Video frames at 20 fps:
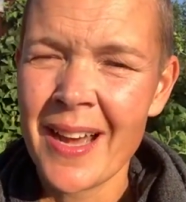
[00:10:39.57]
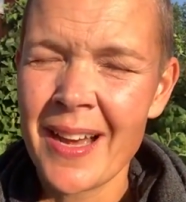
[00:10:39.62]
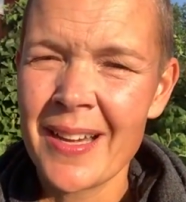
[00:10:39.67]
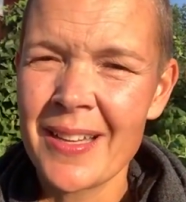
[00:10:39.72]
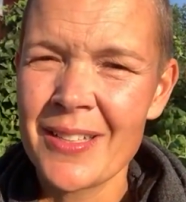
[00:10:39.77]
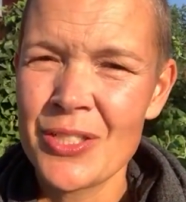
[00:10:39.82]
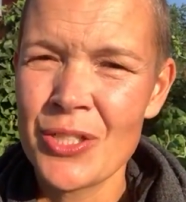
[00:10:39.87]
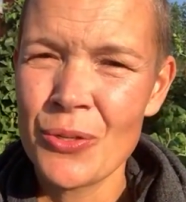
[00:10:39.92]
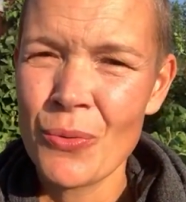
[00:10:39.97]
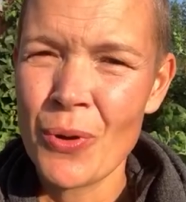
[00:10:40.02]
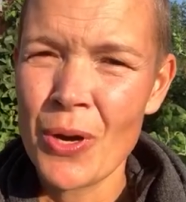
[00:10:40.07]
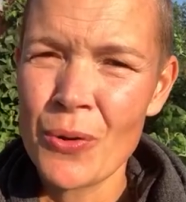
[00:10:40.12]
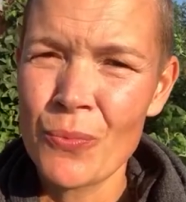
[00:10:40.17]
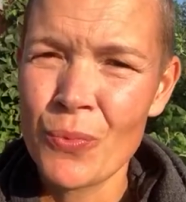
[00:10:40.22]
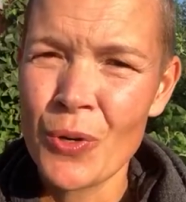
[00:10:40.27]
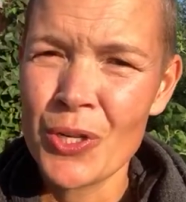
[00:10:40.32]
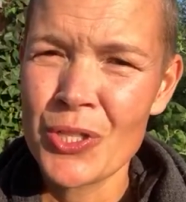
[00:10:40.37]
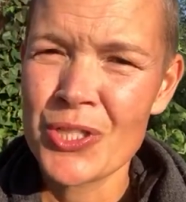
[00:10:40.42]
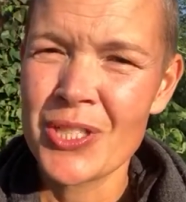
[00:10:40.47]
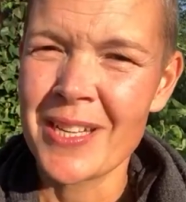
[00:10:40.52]
You are
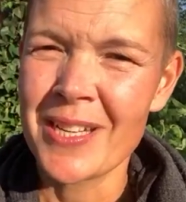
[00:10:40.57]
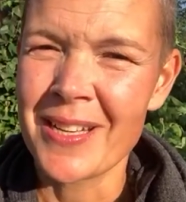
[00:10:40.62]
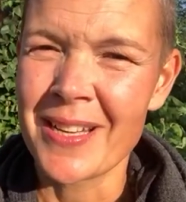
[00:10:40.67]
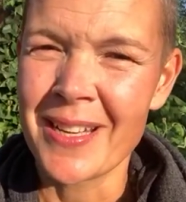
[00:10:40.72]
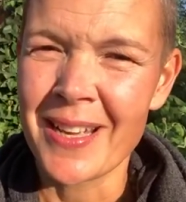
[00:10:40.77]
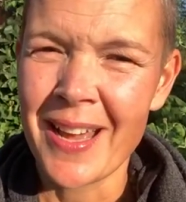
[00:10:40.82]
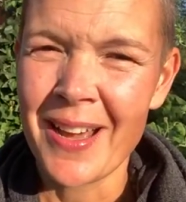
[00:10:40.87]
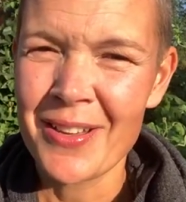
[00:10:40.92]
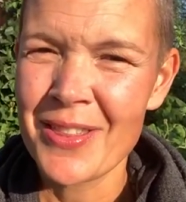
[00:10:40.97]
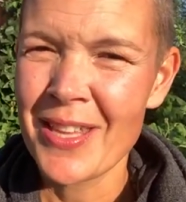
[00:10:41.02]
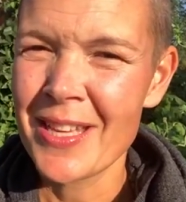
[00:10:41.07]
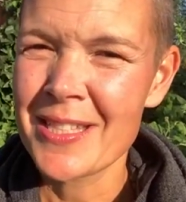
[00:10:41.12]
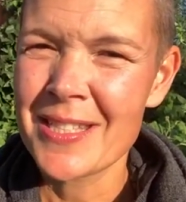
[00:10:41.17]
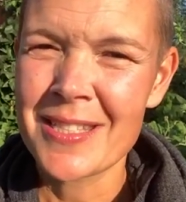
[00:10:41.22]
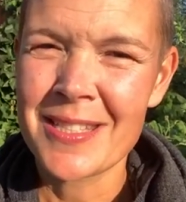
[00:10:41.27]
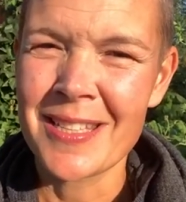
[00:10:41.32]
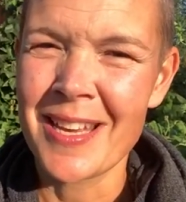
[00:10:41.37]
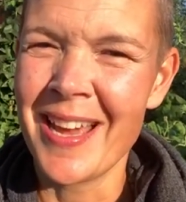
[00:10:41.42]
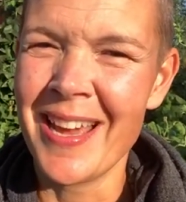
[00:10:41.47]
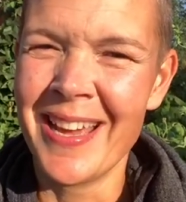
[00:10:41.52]
watching.
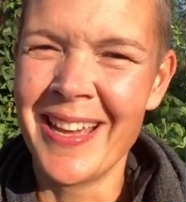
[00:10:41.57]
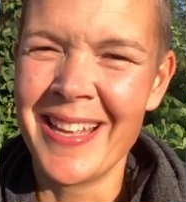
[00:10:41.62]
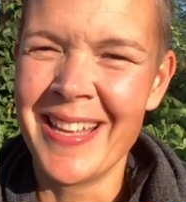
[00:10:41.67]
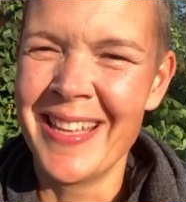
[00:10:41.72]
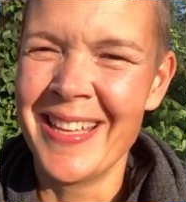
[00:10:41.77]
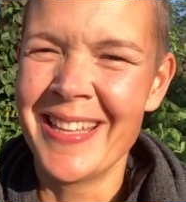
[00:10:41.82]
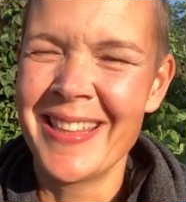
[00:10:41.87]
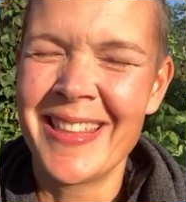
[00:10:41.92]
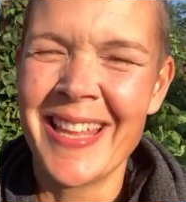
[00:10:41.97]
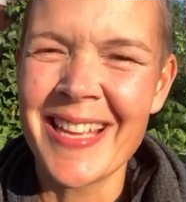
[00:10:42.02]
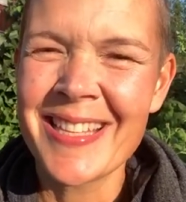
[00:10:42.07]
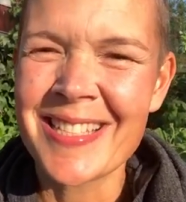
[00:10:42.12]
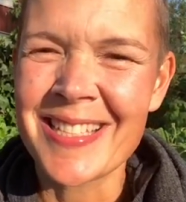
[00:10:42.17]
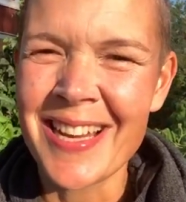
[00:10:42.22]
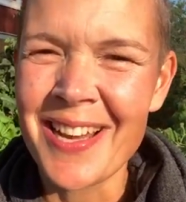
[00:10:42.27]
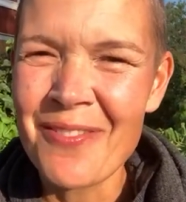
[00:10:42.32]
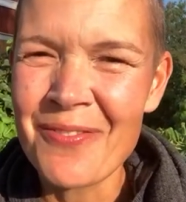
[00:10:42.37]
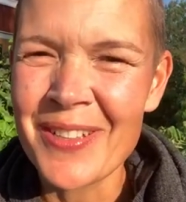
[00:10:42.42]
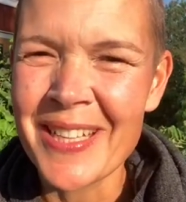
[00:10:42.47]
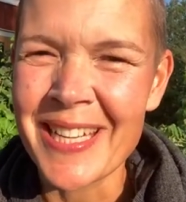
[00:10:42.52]
That's that's
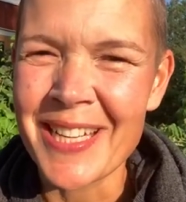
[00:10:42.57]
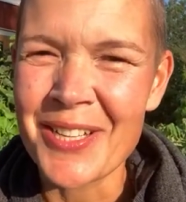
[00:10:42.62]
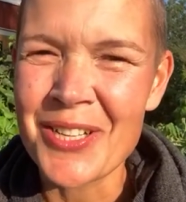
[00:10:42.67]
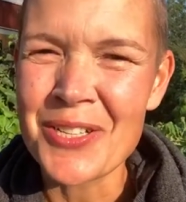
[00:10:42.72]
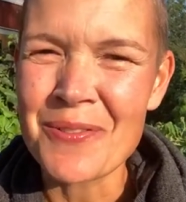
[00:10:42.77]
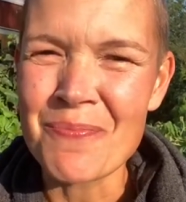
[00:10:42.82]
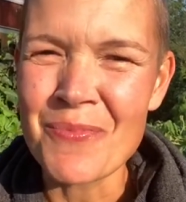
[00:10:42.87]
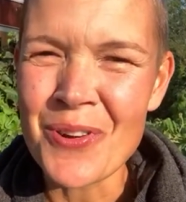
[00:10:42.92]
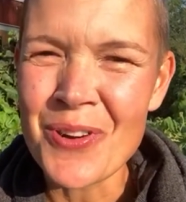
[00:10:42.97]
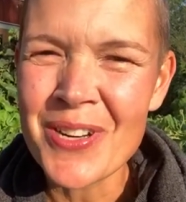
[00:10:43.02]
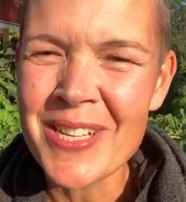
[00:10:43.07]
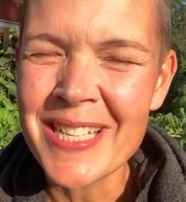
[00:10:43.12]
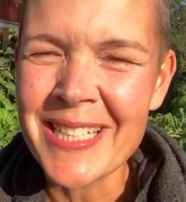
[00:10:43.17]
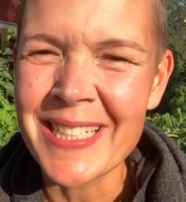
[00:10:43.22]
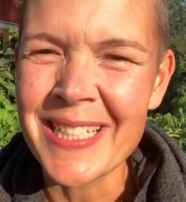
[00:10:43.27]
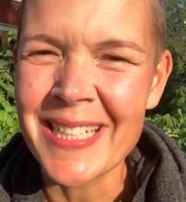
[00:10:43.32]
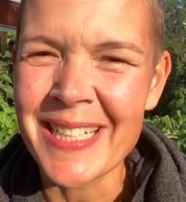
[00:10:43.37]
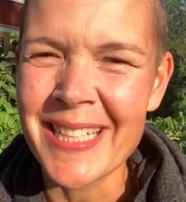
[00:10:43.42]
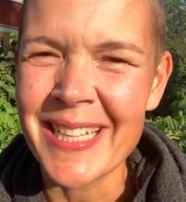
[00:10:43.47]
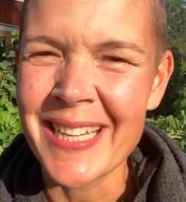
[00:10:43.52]
lovely. Good morning,
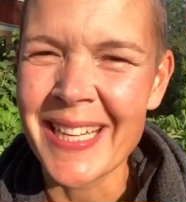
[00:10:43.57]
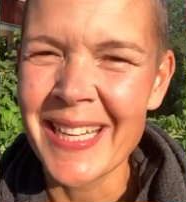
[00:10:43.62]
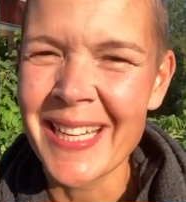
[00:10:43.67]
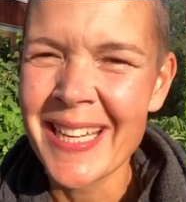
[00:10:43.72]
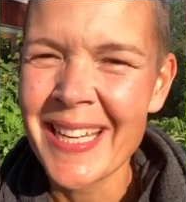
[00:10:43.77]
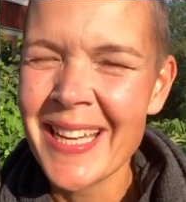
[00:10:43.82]
Nini.